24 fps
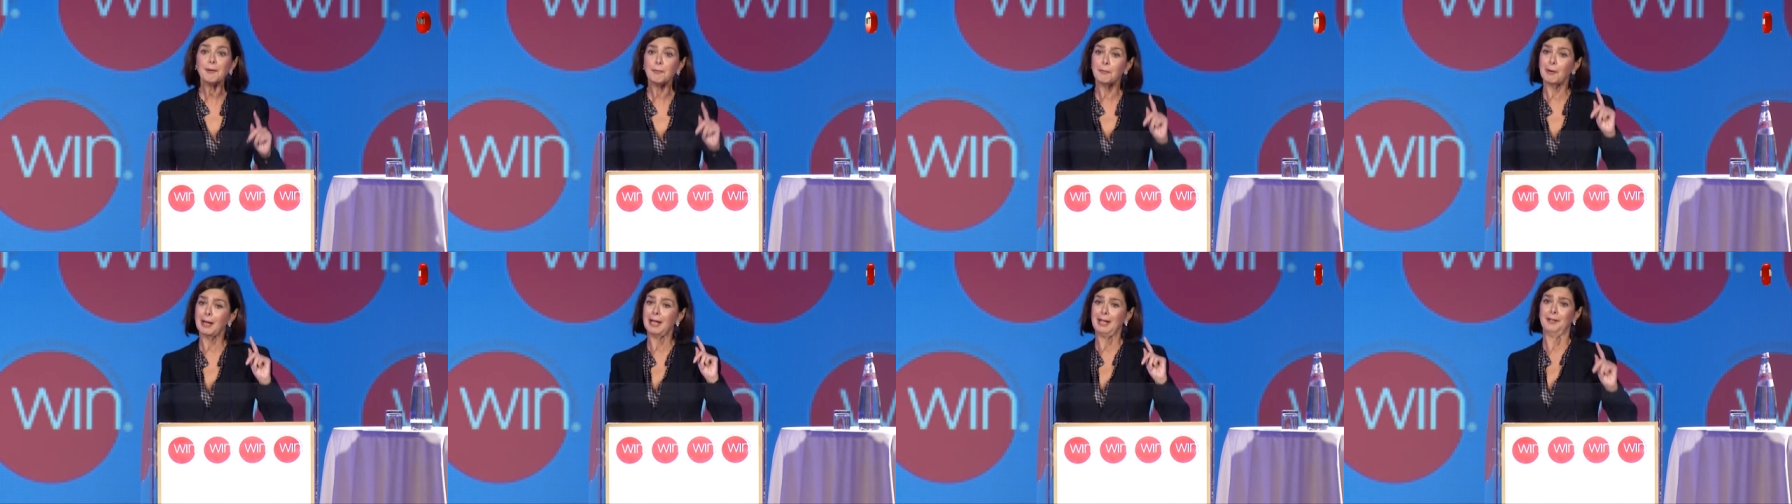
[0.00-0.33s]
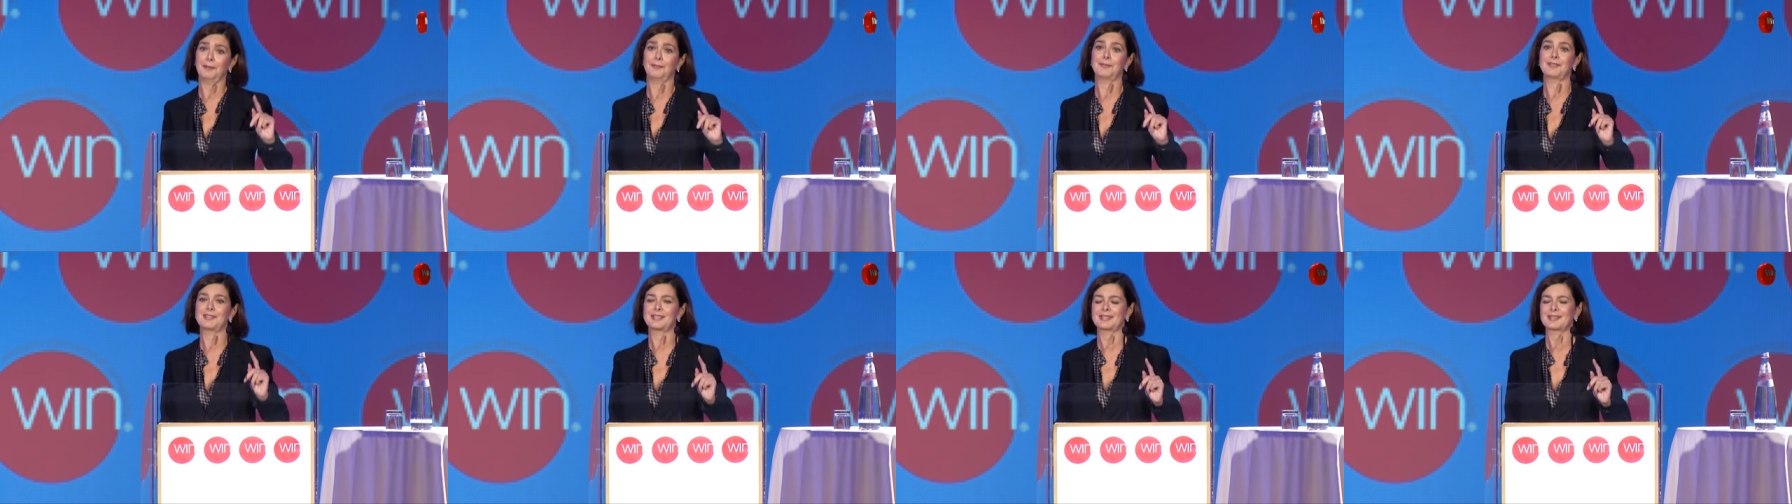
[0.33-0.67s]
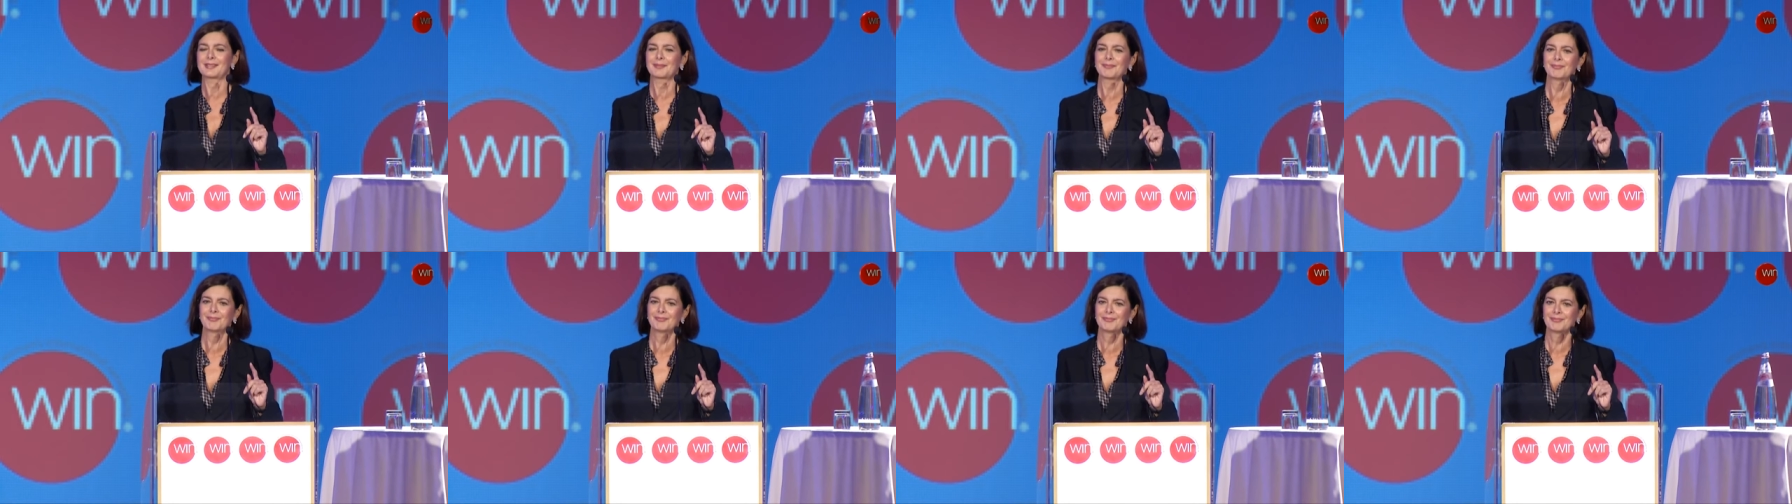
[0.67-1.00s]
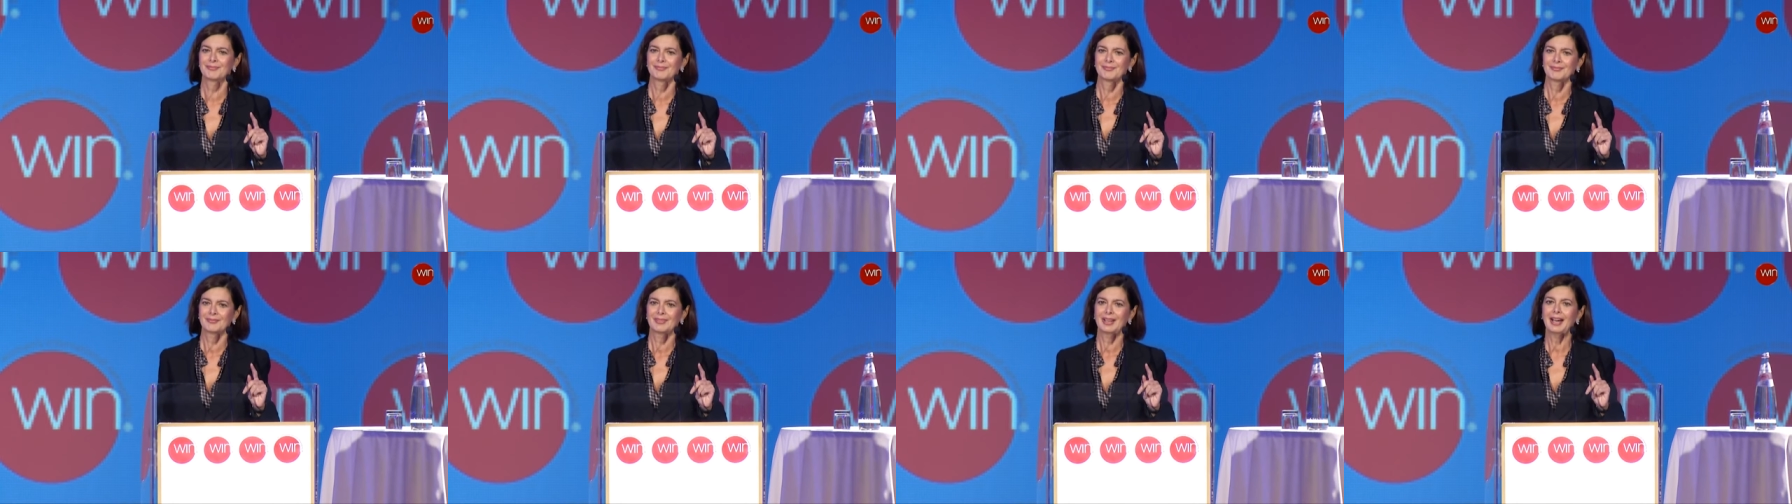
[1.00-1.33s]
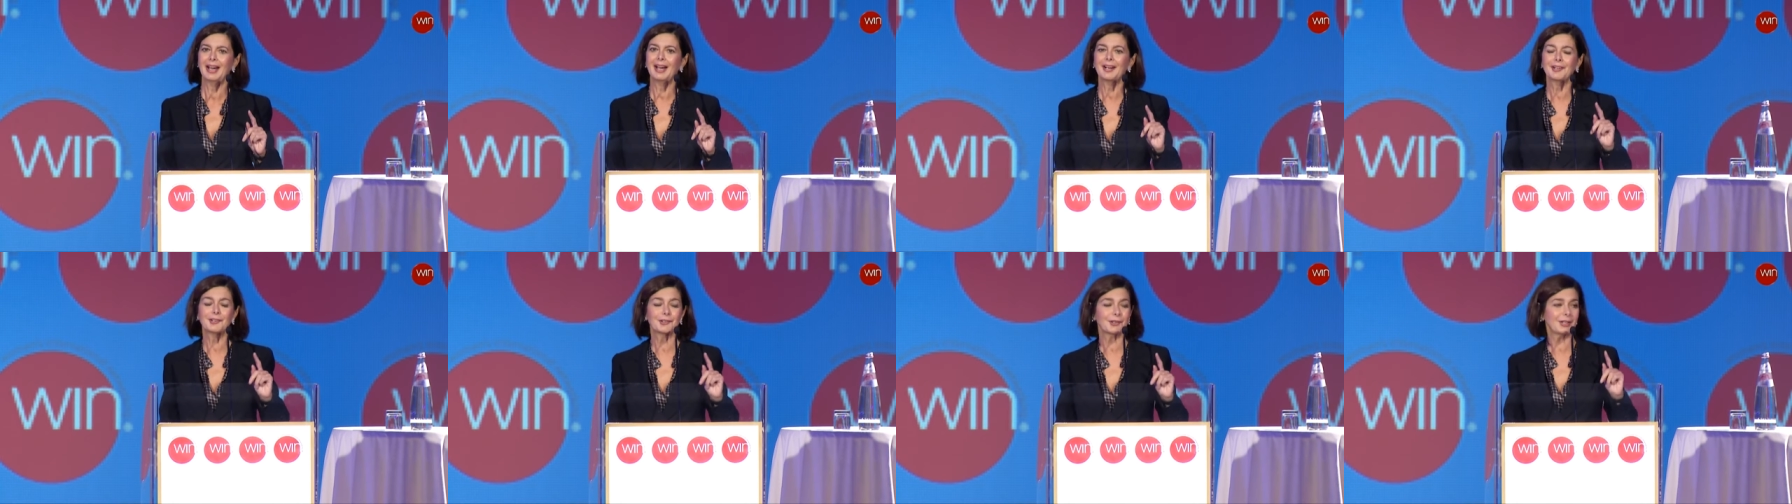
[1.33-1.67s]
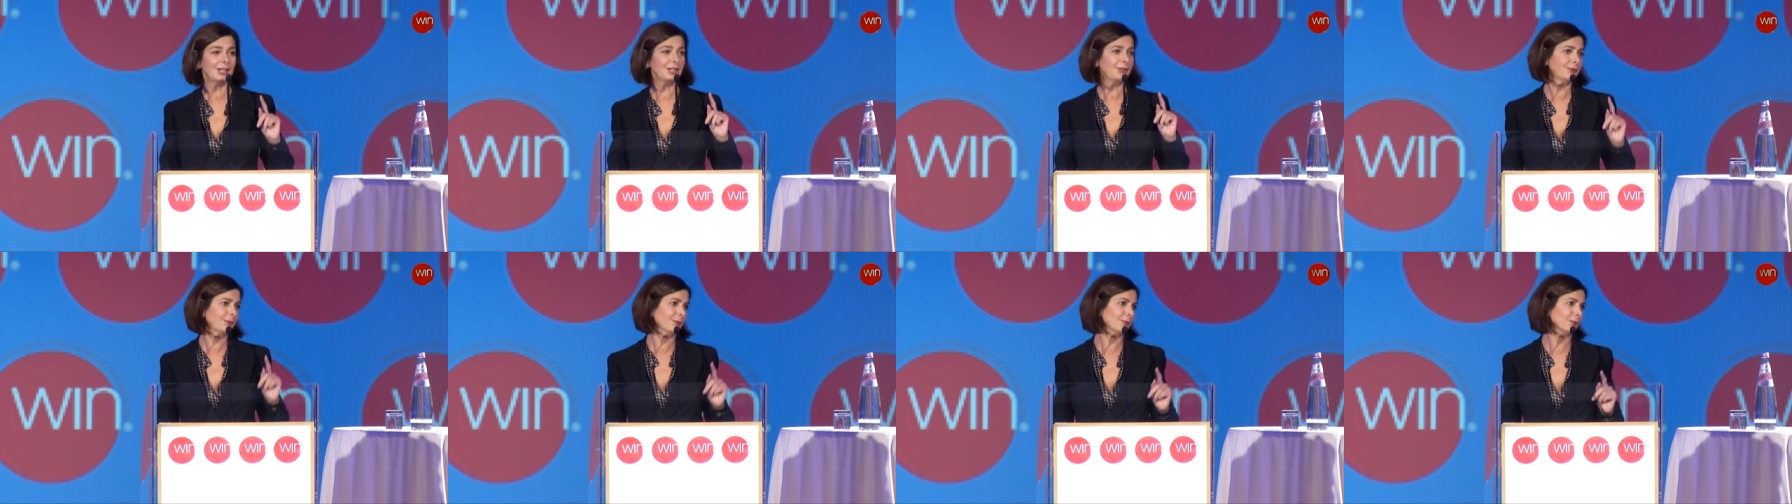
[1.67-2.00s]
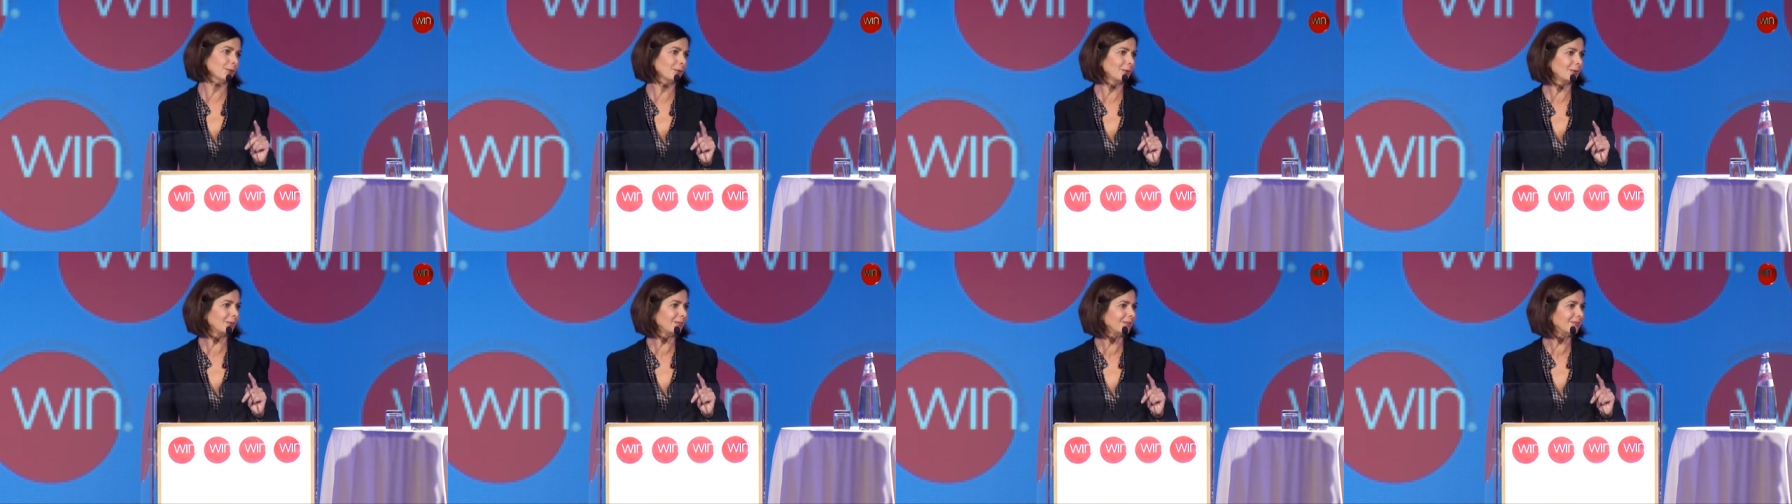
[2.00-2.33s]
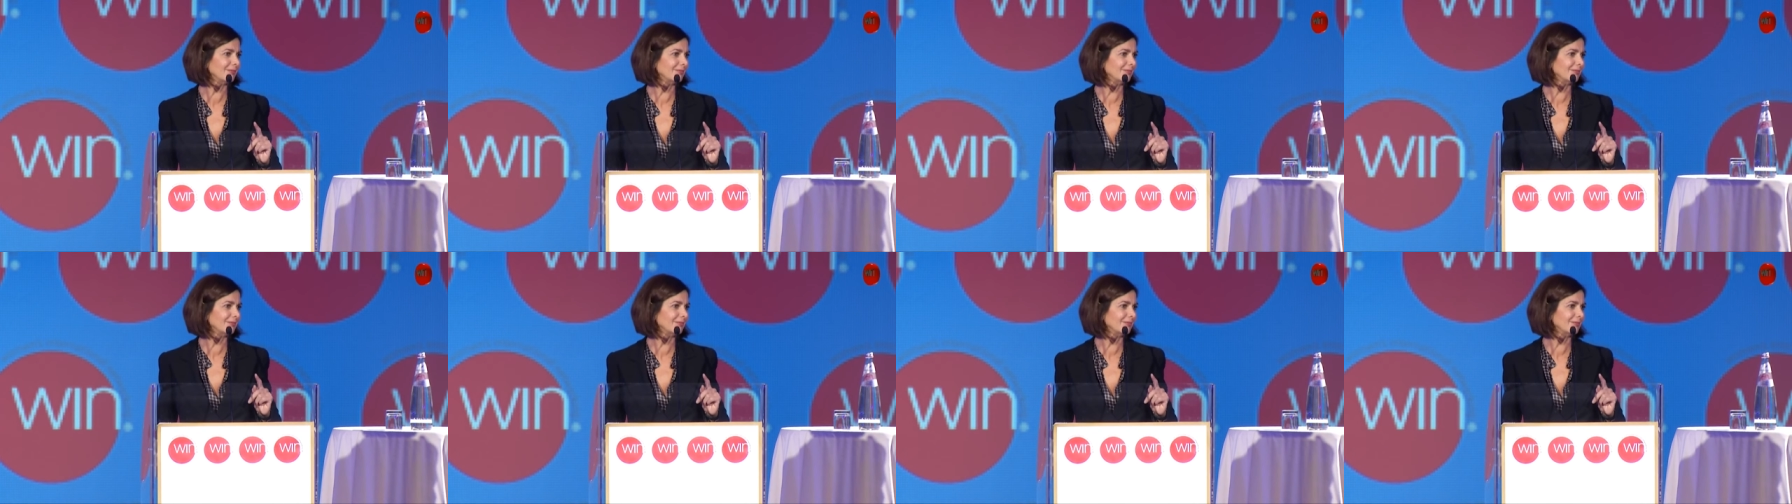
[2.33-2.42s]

wives are grateful.